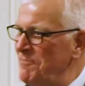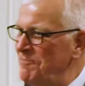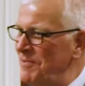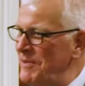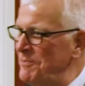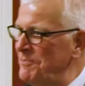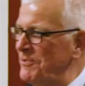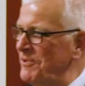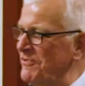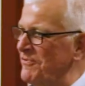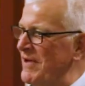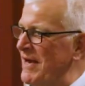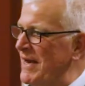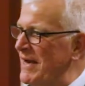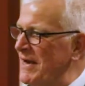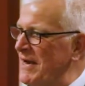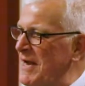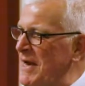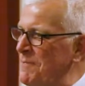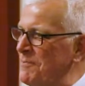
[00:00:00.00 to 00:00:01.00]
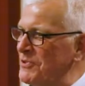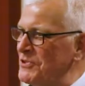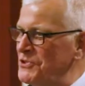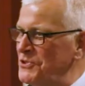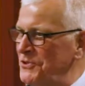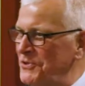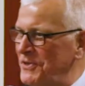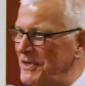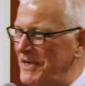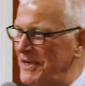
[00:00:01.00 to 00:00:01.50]
people have had an
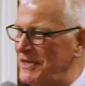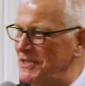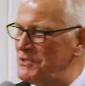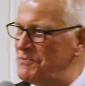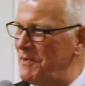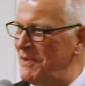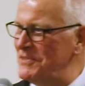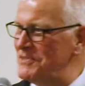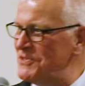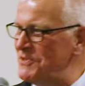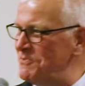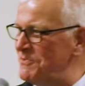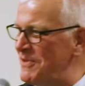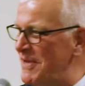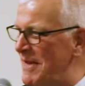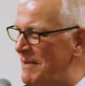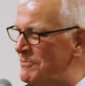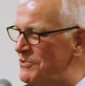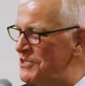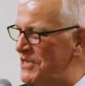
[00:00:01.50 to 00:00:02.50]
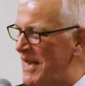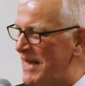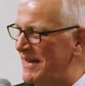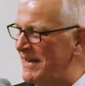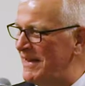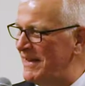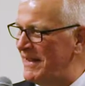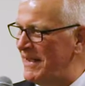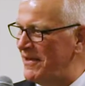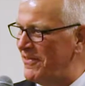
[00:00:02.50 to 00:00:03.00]
opportunity to spend some time
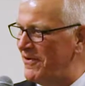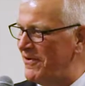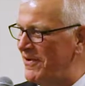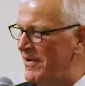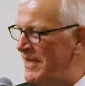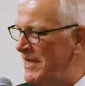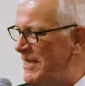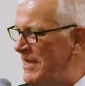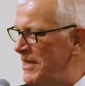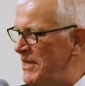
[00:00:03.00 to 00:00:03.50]
chatting together.